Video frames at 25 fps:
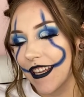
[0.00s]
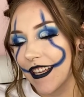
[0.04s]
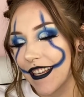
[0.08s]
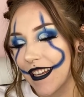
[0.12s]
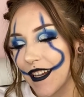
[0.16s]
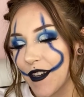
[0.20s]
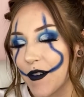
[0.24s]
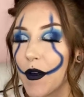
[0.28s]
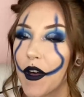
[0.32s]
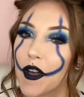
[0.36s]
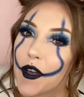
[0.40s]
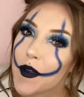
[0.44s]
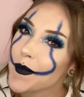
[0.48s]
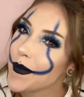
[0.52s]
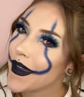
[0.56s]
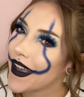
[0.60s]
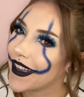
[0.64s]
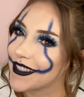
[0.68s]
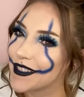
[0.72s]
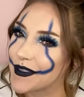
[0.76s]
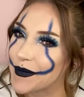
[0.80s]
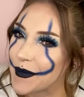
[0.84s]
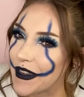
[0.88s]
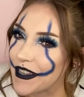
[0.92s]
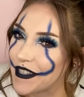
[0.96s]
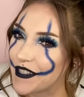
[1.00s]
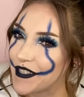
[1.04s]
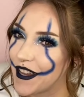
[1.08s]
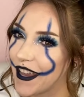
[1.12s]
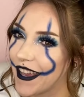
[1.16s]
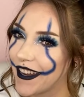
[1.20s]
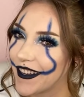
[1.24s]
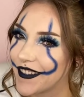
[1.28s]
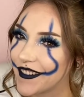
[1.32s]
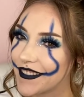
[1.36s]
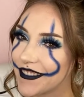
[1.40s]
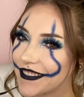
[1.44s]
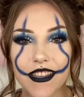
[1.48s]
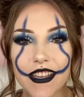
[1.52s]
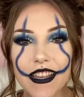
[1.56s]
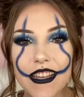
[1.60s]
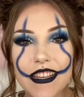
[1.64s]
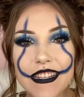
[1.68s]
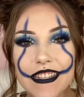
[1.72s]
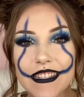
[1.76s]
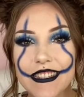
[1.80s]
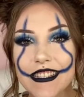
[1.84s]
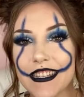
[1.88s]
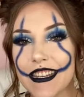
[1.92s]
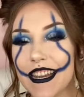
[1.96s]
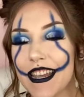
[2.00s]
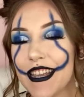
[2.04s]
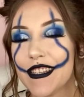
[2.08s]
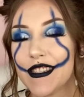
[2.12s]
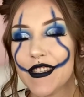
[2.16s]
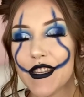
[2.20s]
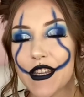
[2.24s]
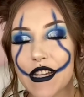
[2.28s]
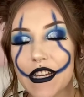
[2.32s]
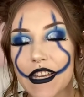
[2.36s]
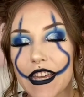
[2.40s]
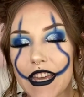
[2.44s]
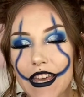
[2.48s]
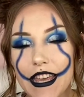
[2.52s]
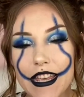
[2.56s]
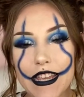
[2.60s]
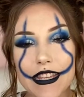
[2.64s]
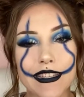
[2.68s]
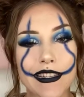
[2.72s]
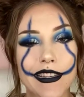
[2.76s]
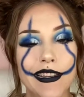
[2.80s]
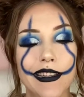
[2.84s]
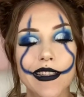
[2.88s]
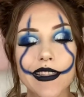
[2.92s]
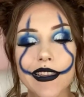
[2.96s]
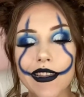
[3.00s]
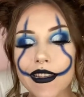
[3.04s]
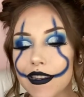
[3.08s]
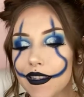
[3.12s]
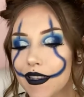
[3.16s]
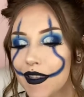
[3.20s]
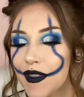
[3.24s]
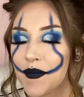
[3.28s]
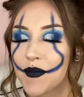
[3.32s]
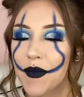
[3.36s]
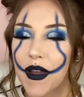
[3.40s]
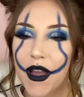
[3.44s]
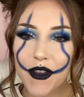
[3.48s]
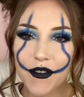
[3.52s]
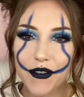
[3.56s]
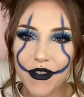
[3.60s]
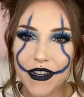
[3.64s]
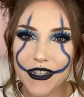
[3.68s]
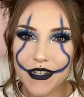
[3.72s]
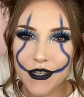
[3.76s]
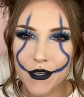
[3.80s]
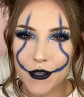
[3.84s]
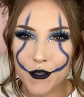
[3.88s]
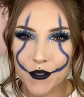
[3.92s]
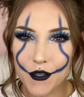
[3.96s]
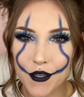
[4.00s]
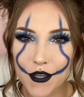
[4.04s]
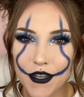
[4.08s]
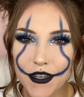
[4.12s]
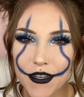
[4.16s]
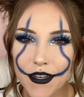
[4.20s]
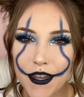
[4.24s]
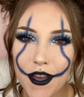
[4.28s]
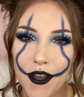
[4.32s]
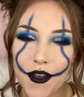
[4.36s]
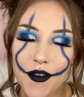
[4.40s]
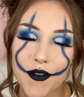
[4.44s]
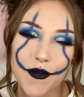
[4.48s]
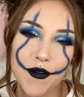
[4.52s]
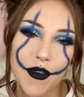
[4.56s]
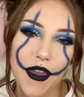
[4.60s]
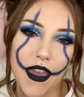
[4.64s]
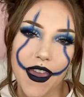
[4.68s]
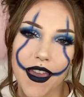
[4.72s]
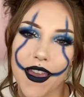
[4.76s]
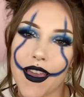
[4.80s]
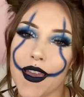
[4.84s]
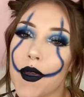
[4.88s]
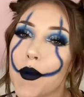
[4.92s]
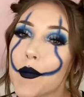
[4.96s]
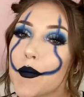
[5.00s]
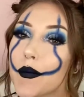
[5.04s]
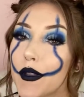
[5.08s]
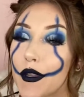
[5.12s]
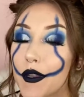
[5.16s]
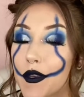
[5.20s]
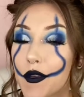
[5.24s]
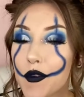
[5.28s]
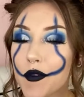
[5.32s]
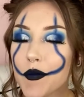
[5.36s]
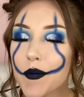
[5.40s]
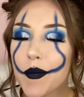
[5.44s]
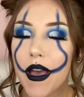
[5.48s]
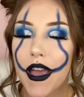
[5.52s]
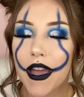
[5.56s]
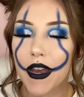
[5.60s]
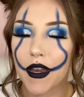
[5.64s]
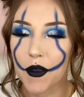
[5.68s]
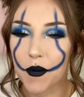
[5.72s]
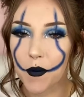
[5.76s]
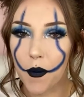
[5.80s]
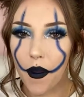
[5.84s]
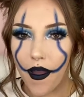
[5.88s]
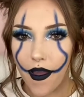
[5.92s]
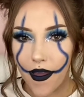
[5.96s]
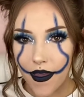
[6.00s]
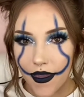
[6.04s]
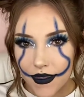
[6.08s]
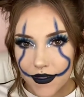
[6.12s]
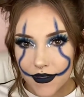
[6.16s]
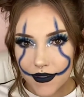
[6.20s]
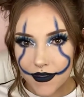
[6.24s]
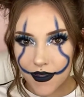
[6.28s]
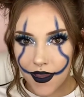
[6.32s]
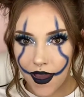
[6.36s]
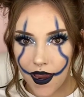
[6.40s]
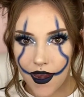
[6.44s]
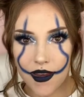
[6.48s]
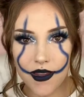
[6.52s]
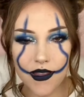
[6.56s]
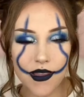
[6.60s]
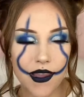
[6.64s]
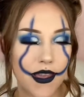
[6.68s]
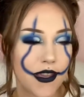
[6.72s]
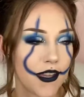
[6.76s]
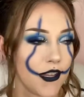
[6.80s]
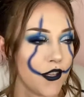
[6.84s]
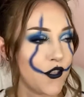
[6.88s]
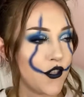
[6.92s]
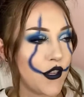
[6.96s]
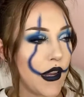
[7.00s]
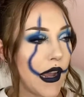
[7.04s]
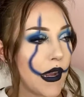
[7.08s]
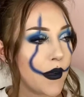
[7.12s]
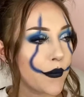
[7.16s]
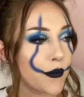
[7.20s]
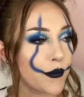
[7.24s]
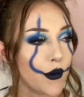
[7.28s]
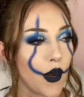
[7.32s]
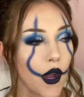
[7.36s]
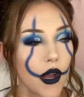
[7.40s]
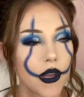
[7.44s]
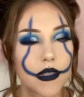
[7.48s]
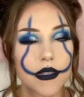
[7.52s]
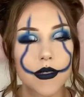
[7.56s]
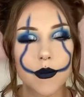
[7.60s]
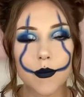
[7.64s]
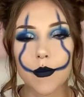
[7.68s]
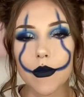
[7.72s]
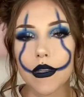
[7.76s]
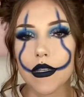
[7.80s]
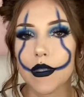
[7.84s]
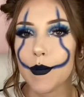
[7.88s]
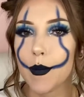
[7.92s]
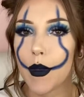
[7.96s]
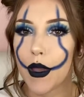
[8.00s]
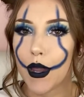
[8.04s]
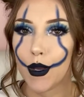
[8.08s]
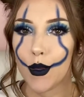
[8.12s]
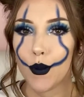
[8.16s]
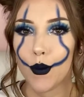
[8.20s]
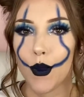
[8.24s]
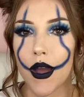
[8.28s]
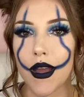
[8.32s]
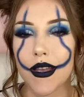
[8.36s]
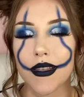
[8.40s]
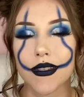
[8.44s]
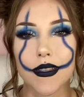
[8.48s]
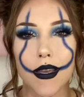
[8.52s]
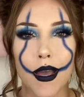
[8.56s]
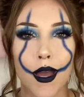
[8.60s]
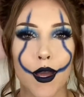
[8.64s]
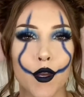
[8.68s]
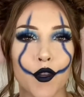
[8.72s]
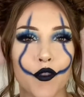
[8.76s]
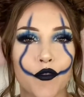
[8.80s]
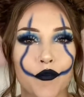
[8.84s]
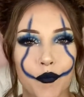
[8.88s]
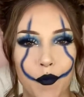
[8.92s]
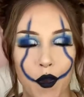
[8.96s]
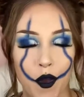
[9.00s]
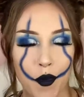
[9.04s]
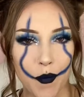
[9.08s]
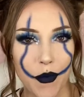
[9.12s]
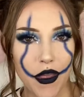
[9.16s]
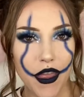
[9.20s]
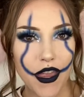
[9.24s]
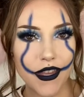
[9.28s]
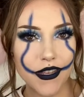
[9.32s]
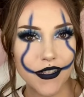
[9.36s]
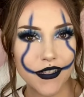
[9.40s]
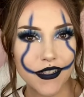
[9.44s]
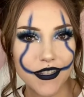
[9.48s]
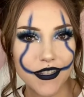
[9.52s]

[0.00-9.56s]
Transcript: Welcome back to my channel. Today's look is clearly my rendition of a blue Pennywise, kind of like a Jack Frost meets Pennywise kind of moment.